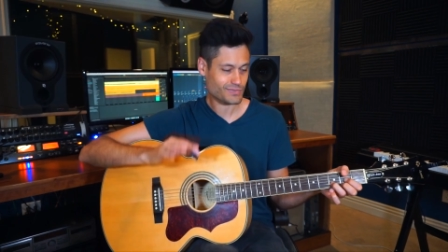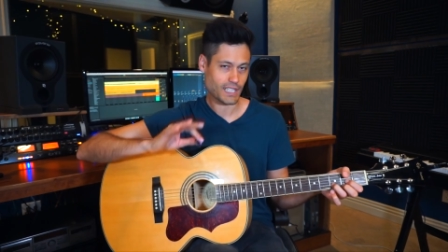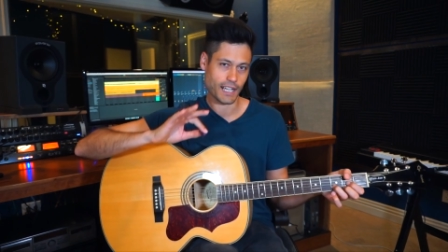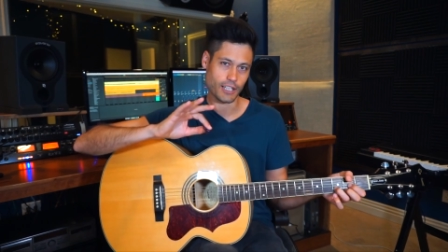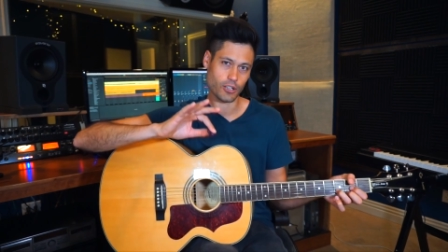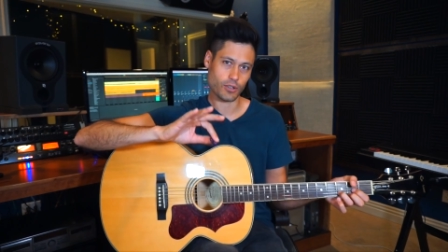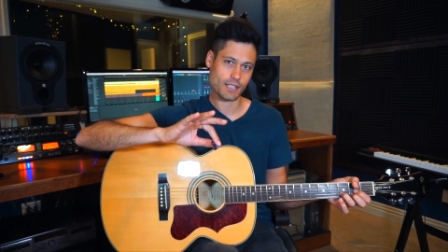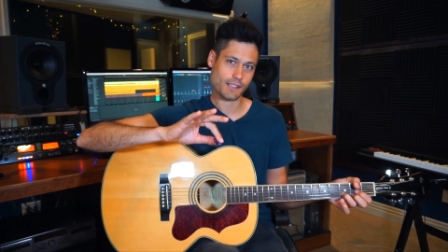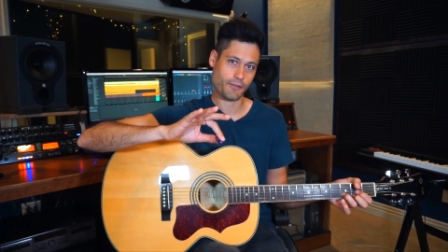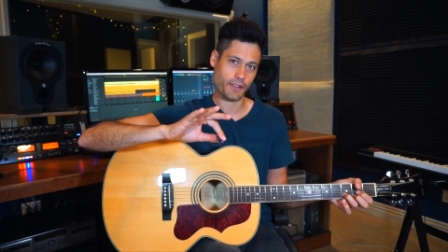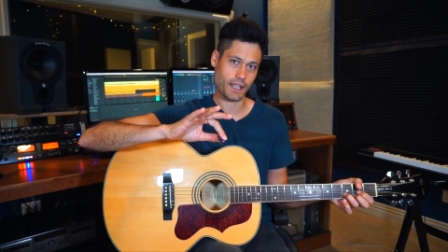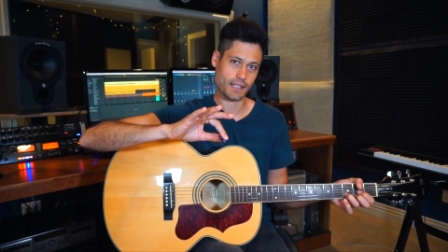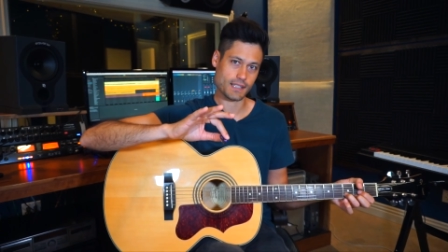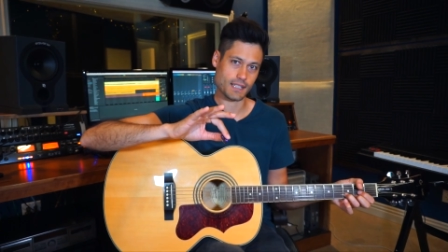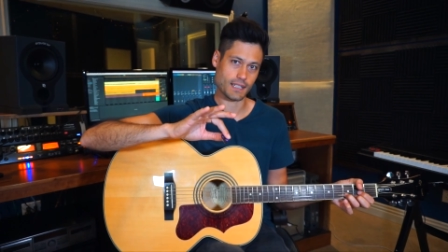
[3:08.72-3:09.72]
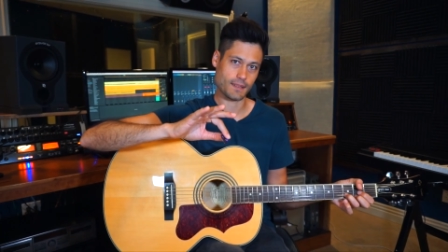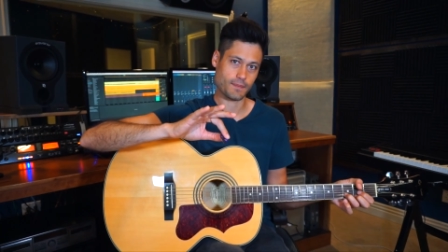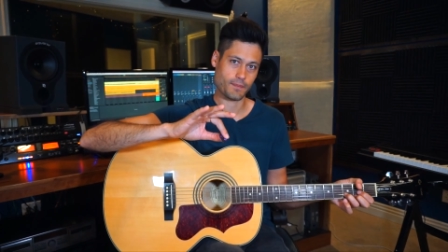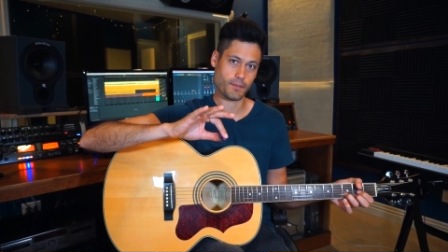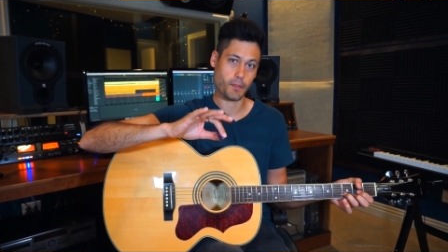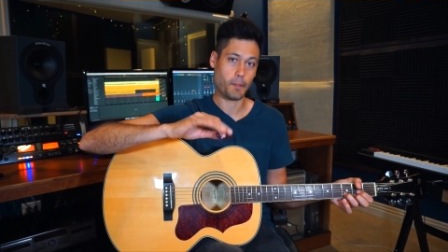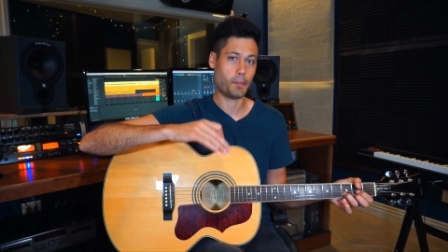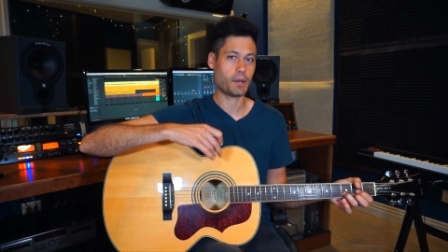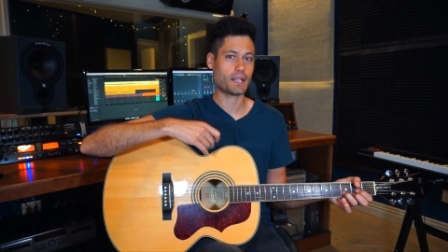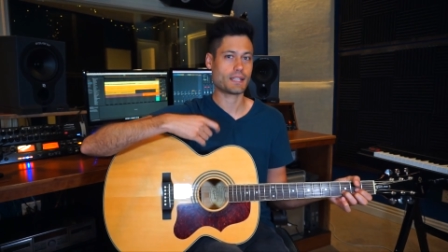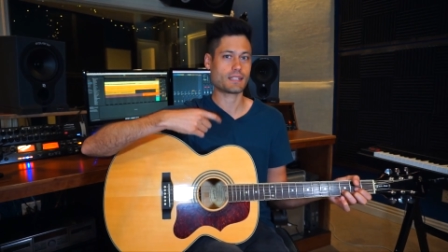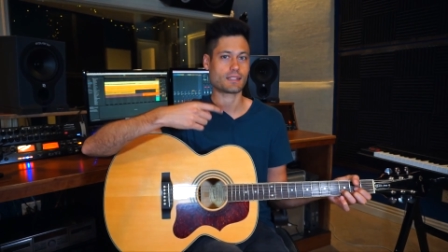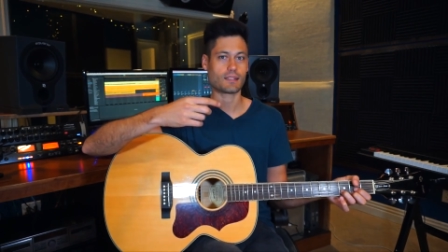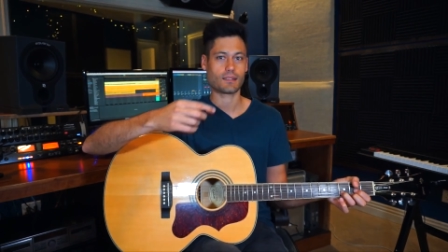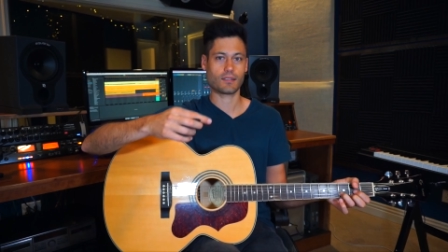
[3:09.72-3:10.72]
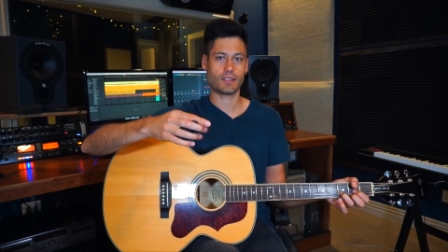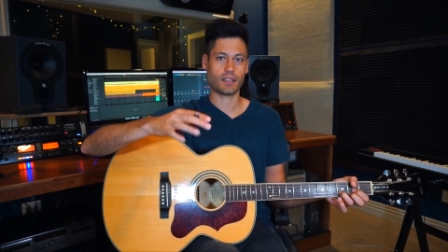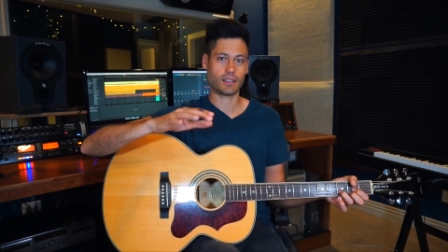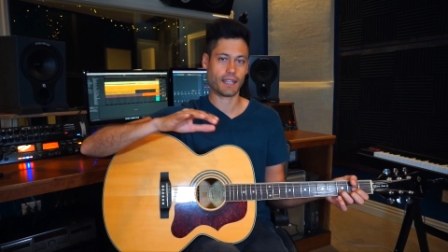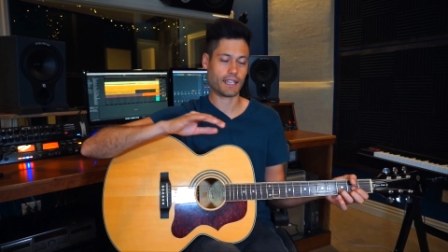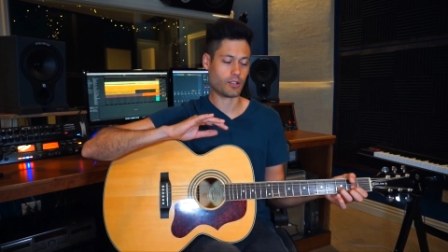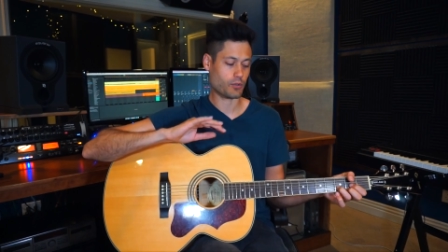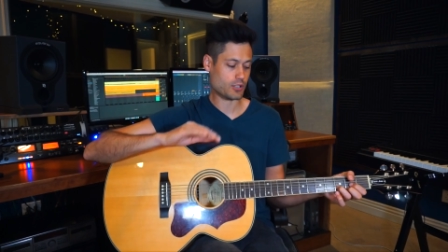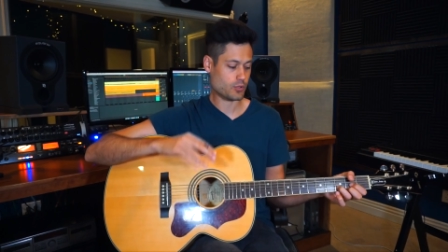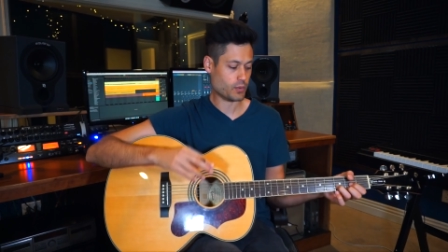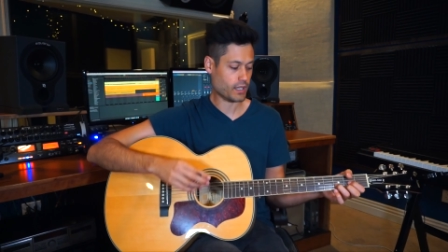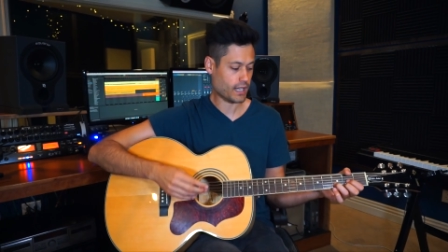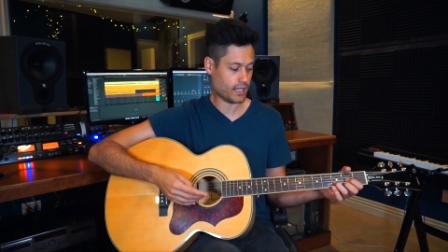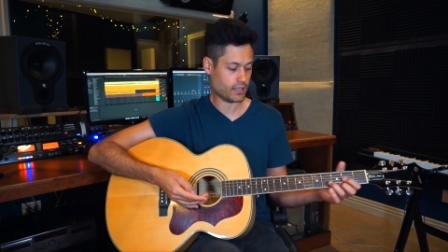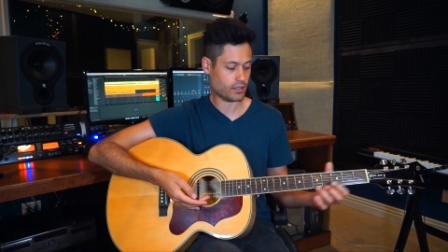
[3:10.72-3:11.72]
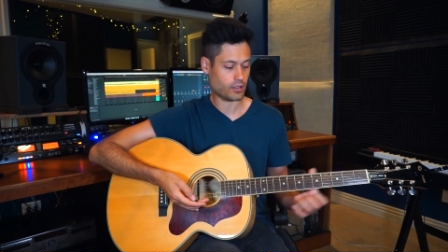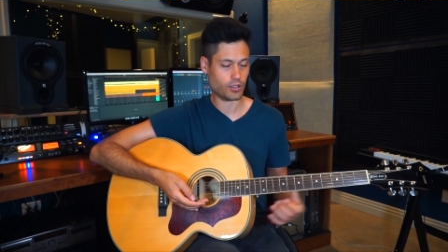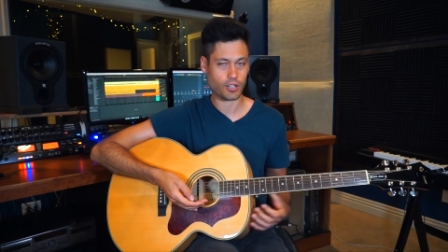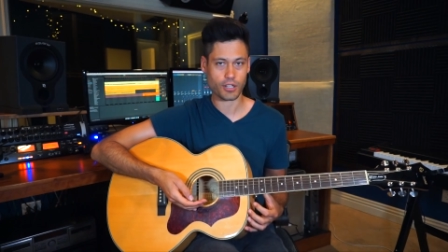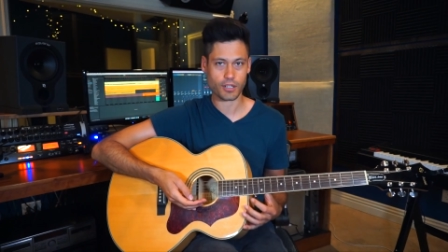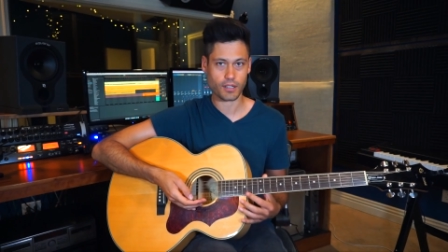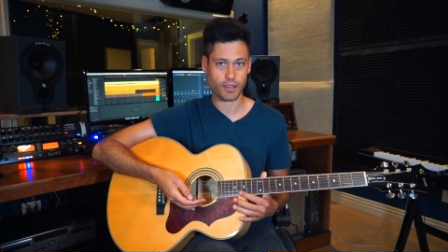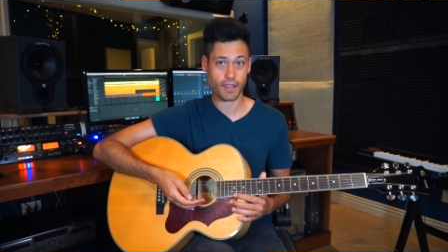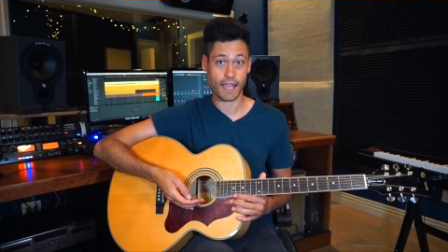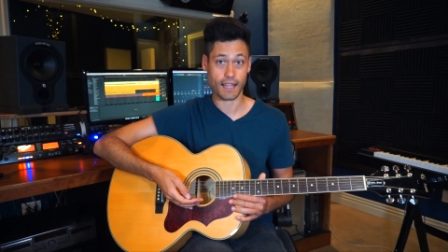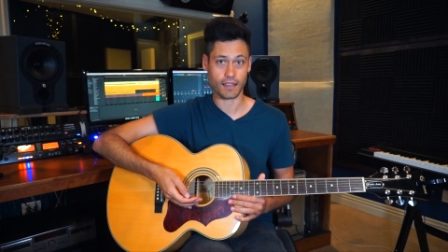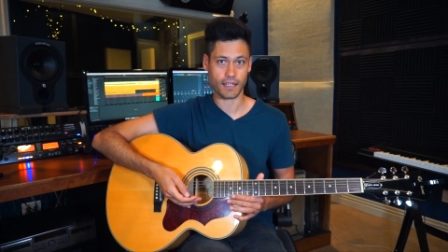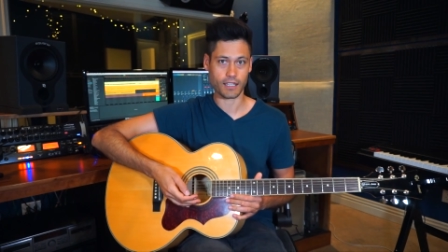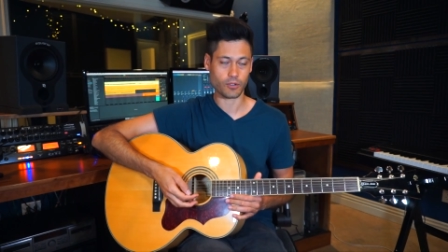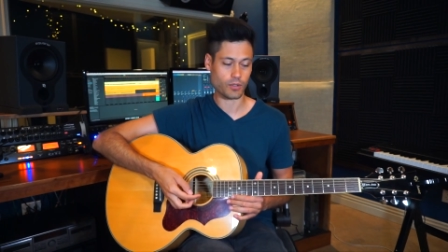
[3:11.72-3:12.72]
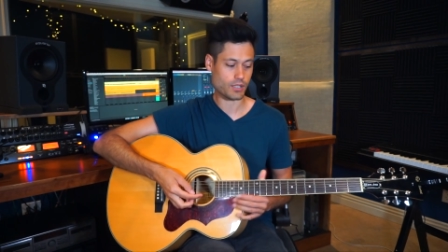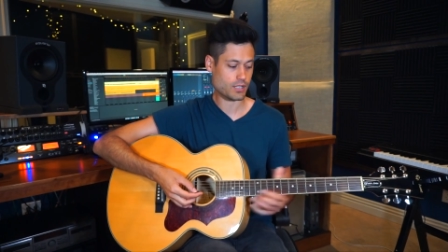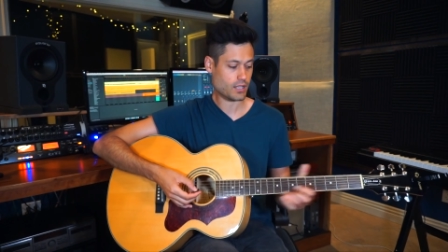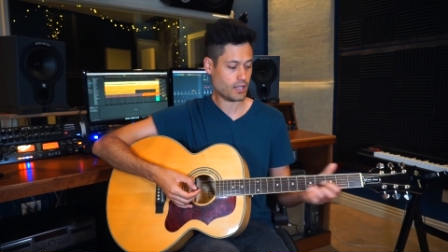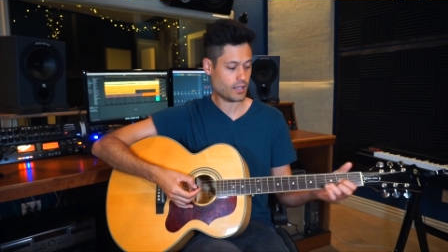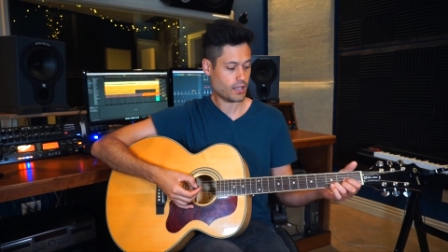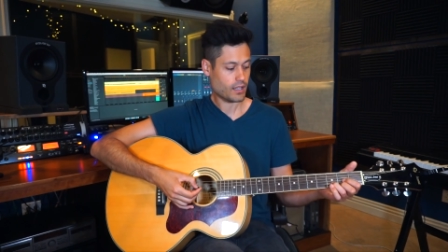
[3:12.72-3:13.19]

I know it's fancy, but it's the language. We got to learn that language.